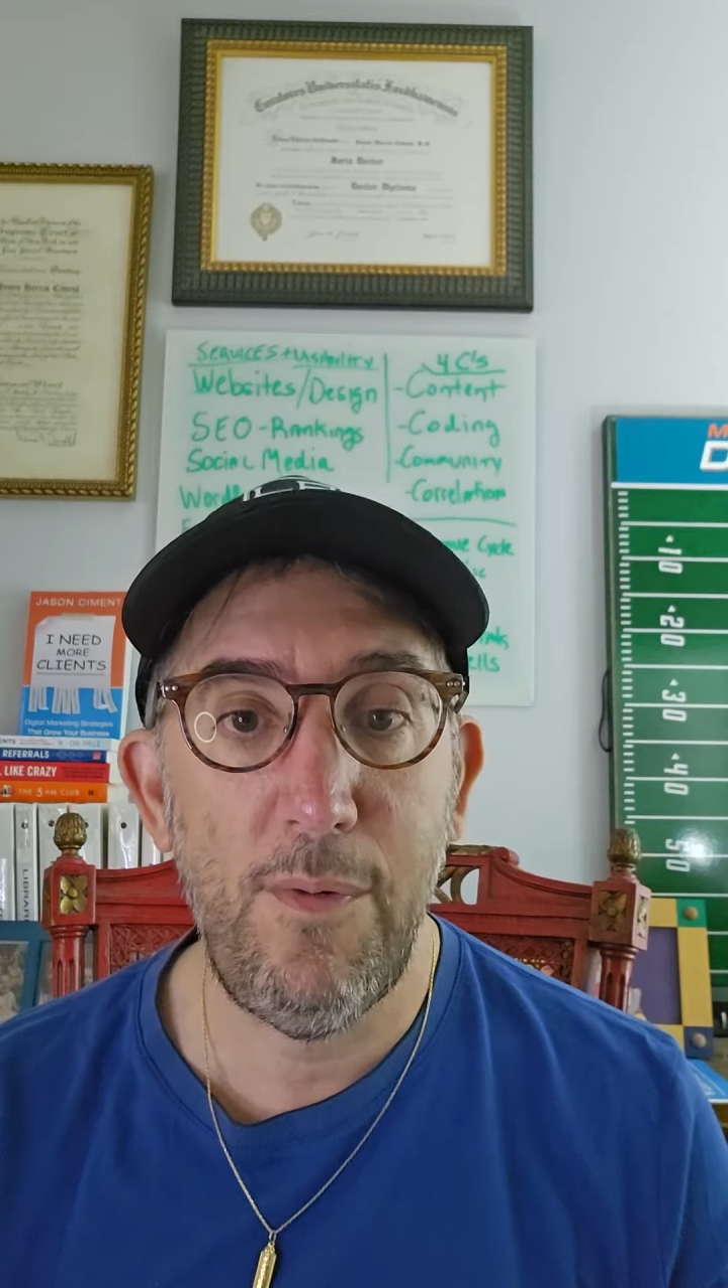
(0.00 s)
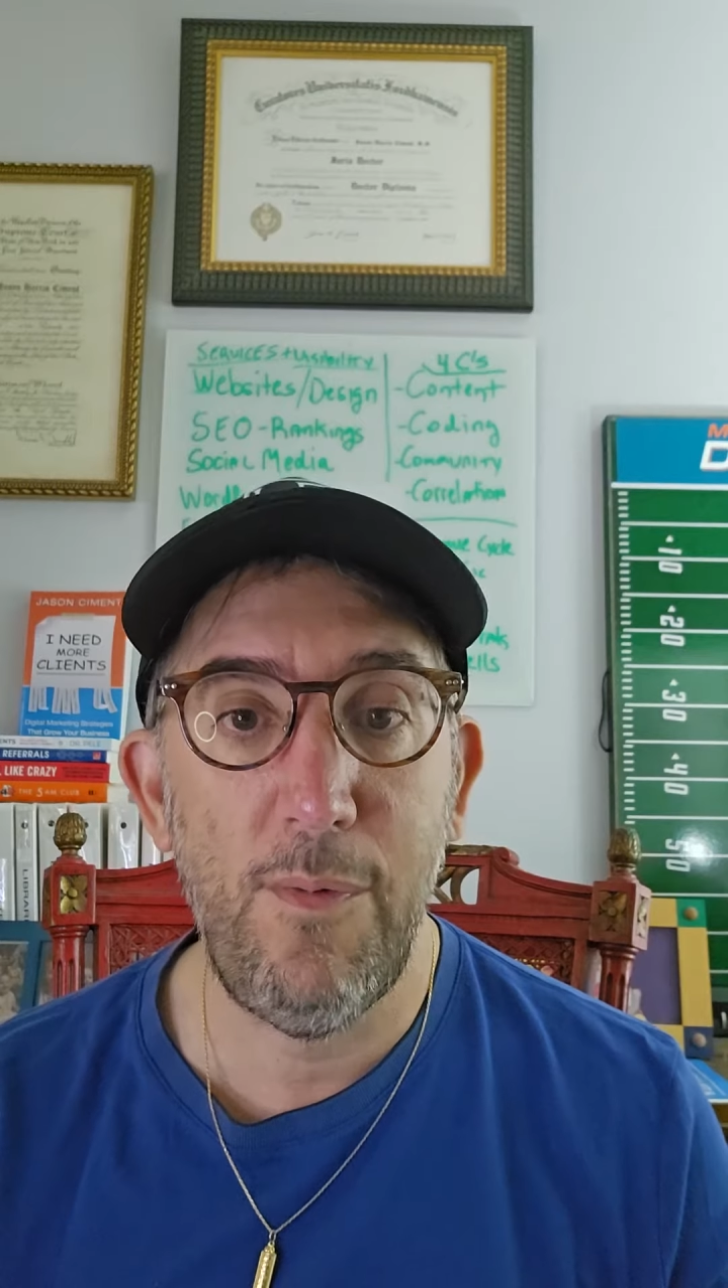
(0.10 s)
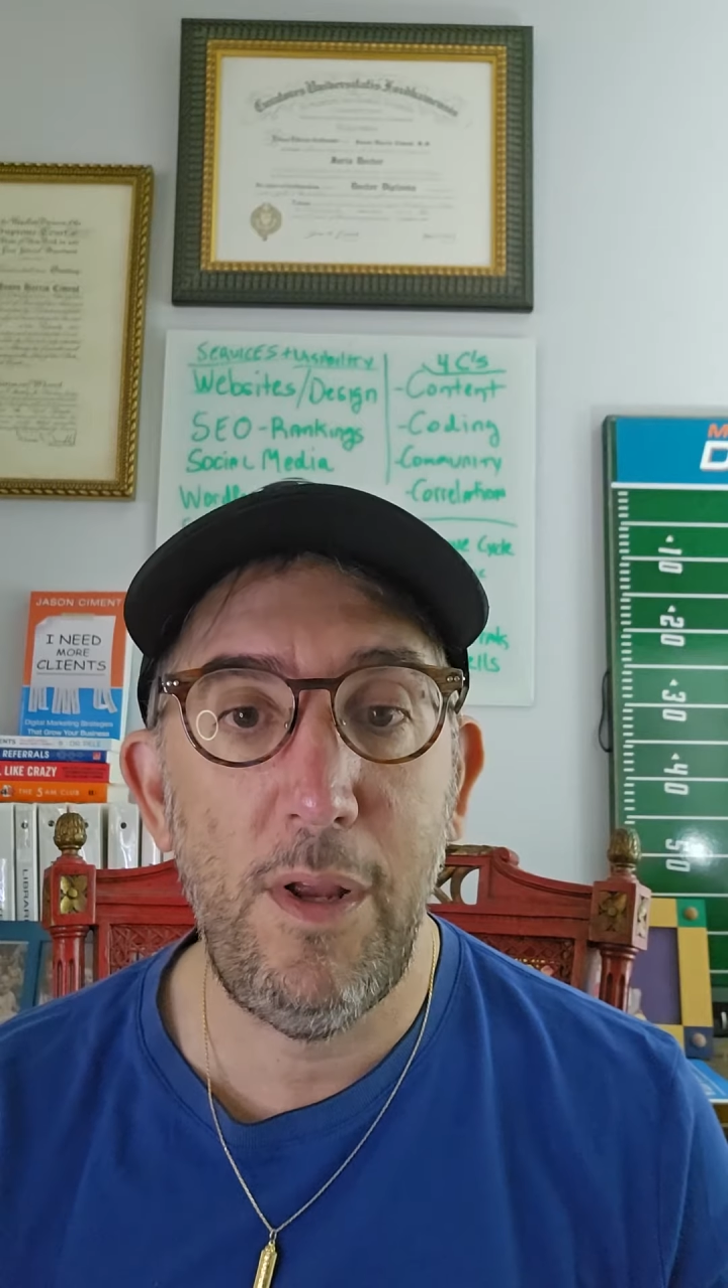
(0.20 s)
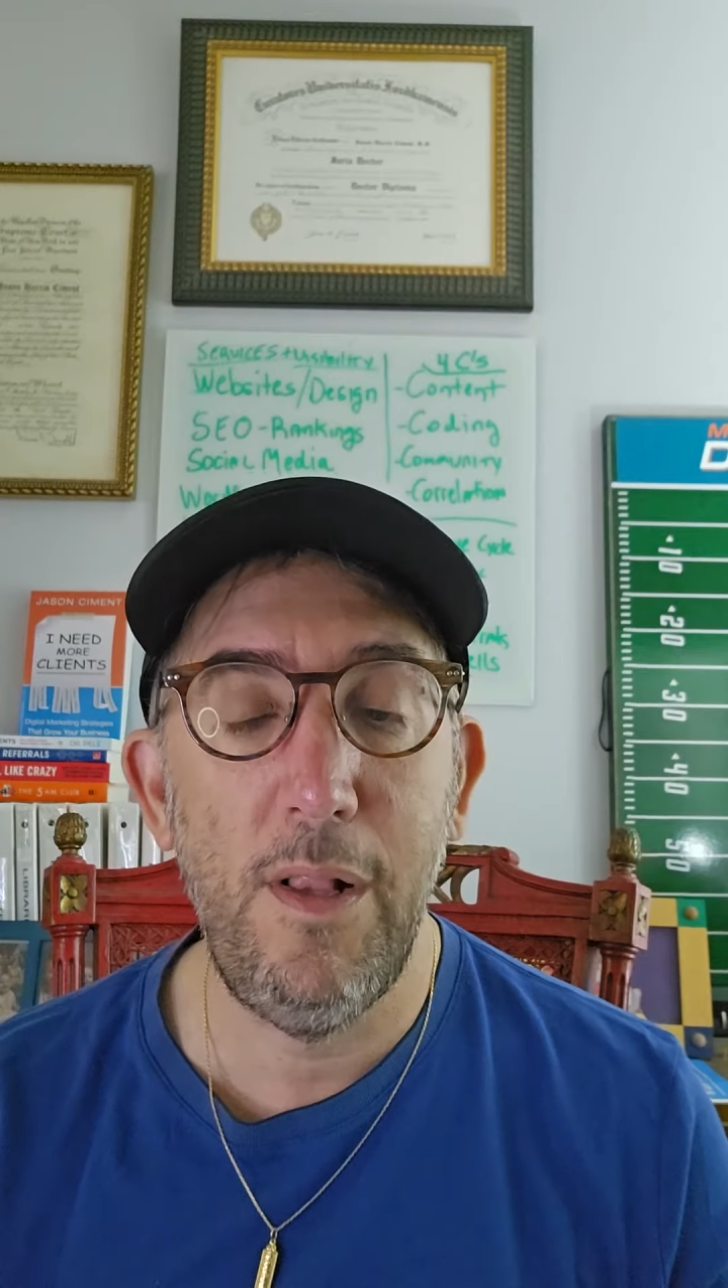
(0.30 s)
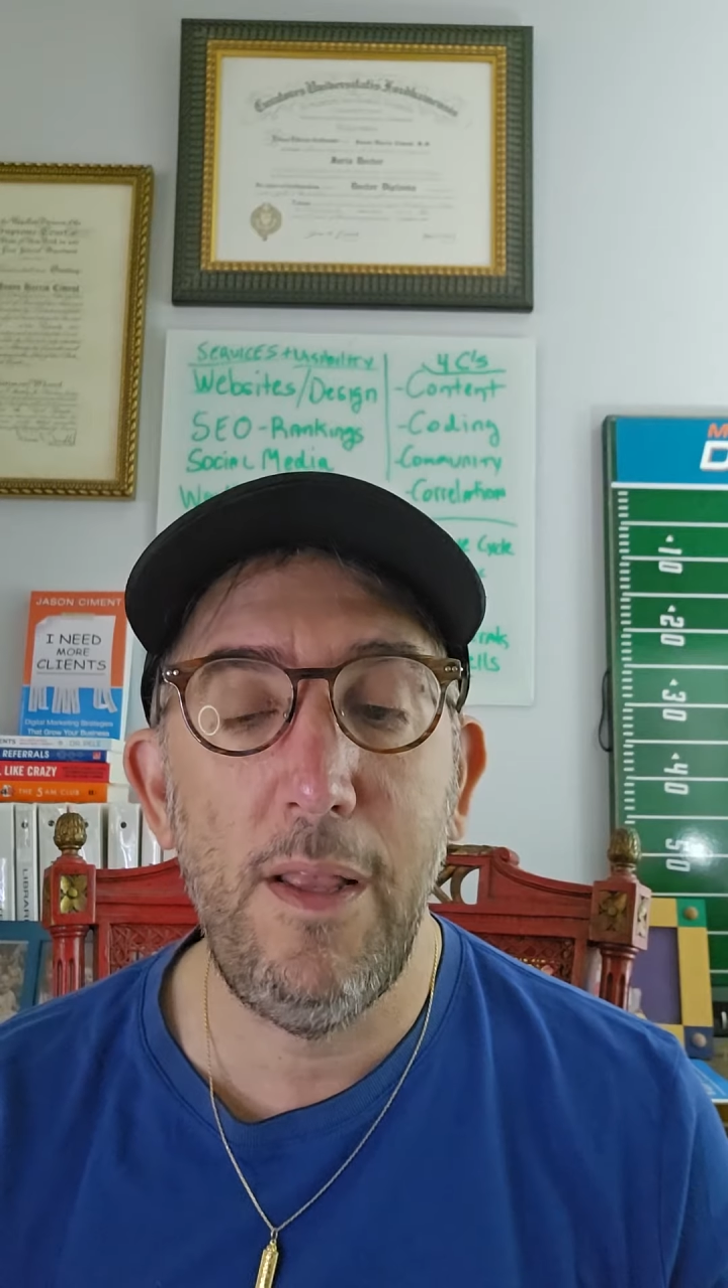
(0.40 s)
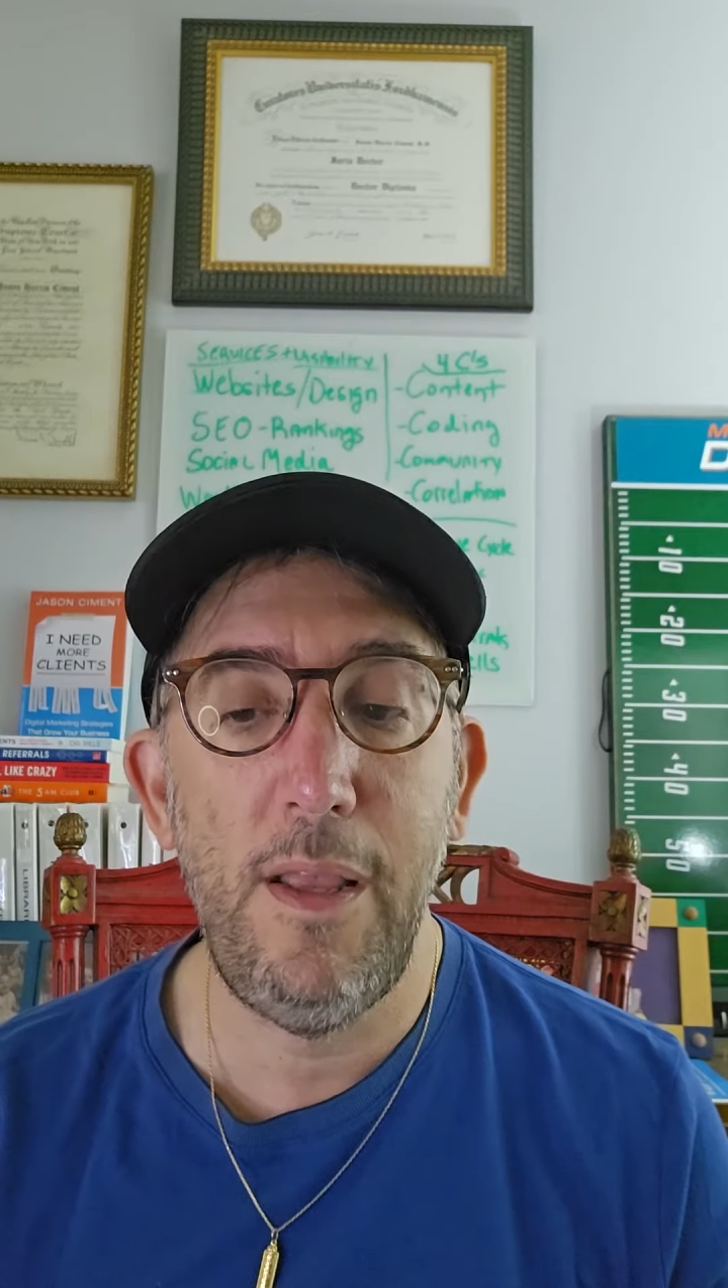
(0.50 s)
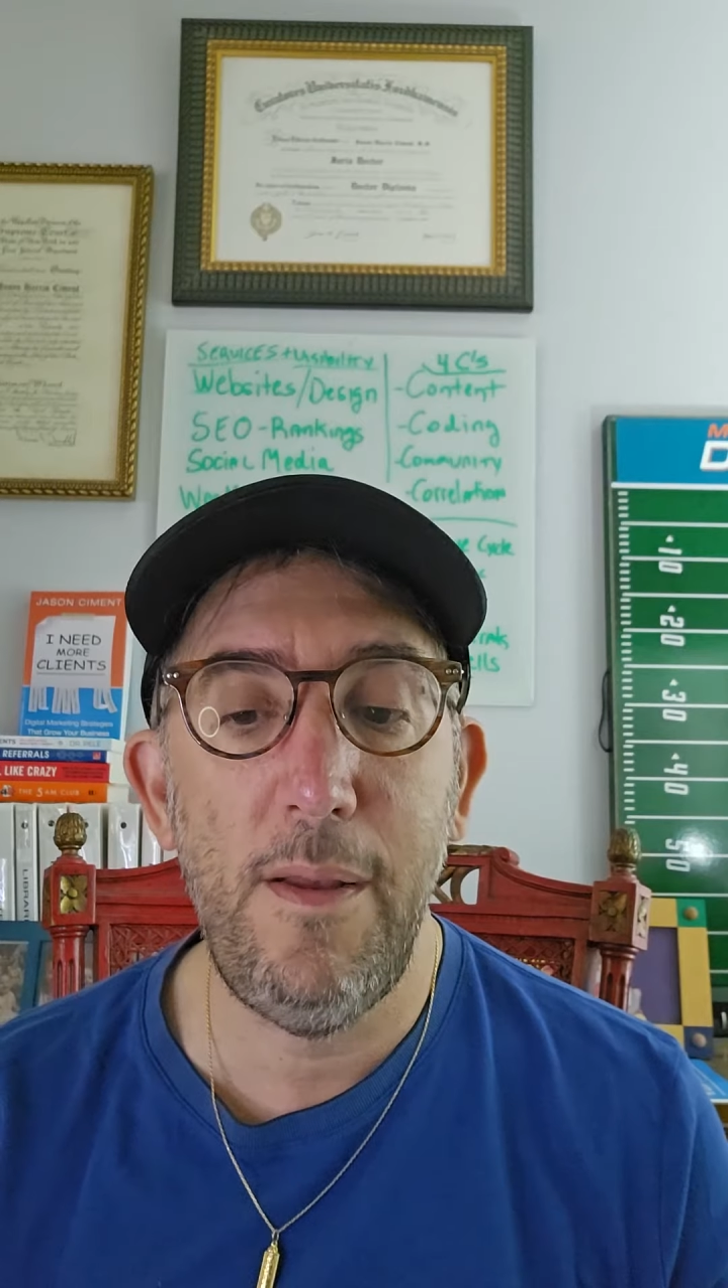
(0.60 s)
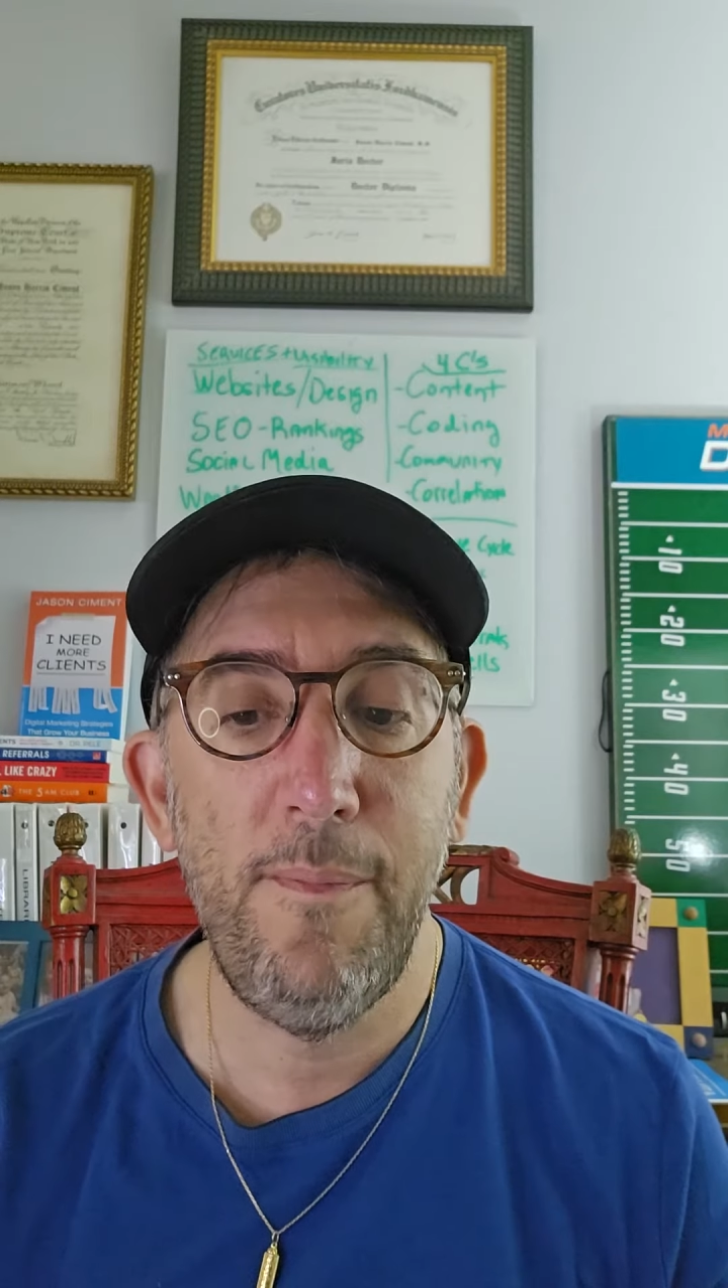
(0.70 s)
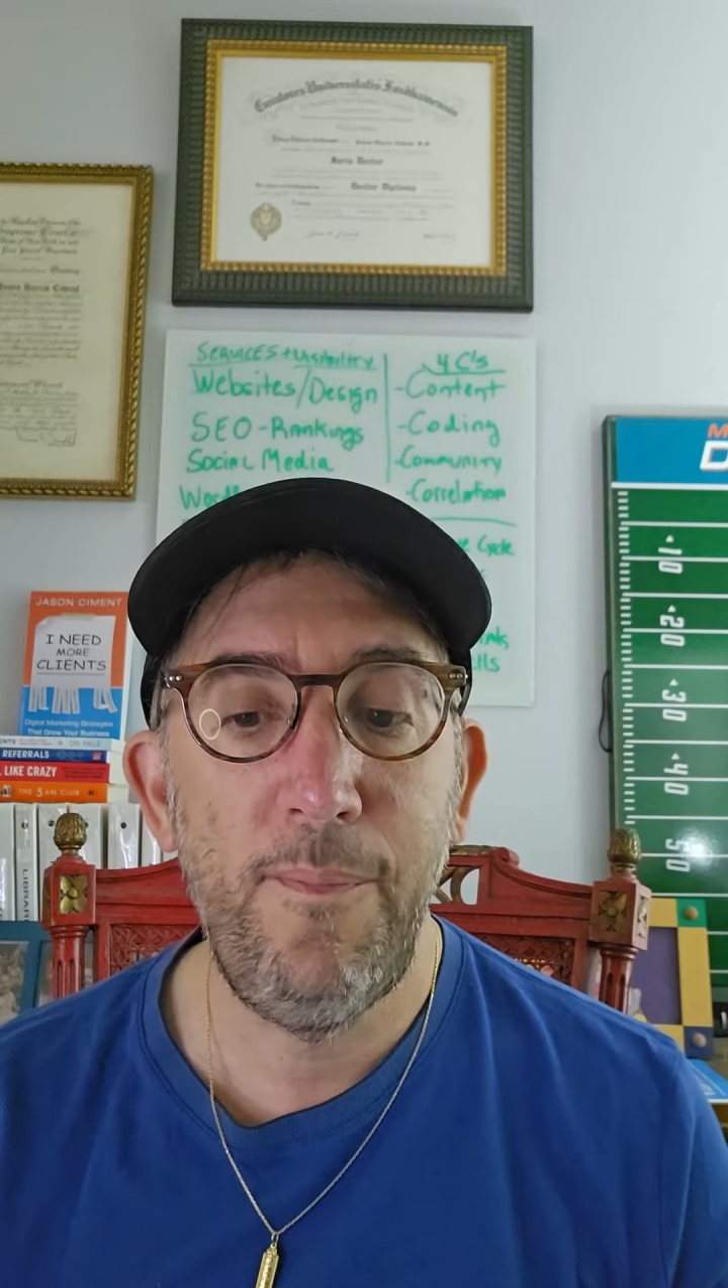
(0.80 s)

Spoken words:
really,